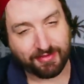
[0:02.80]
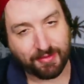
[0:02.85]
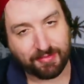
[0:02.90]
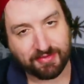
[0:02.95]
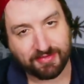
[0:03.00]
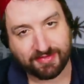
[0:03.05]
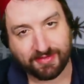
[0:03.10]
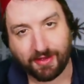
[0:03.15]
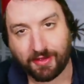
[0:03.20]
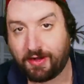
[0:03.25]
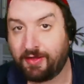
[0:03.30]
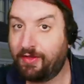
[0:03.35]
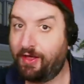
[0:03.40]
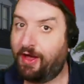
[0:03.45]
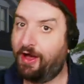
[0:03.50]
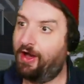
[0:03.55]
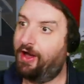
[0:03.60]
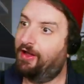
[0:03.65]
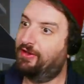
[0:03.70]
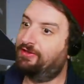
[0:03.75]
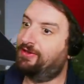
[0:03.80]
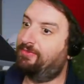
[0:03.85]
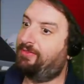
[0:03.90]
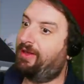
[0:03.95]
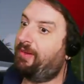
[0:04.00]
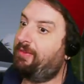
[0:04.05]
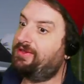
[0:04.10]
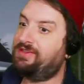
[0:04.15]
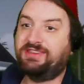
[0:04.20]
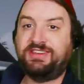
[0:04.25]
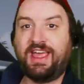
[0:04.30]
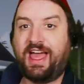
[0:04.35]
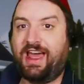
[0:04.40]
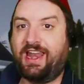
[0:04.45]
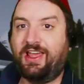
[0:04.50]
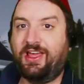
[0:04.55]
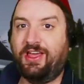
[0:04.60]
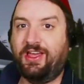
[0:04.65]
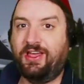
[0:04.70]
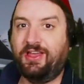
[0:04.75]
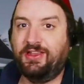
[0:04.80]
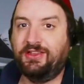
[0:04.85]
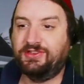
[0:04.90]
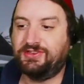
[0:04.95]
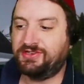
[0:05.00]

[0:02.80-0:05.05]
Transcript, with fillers: episode of the one hundred Baby Challenge.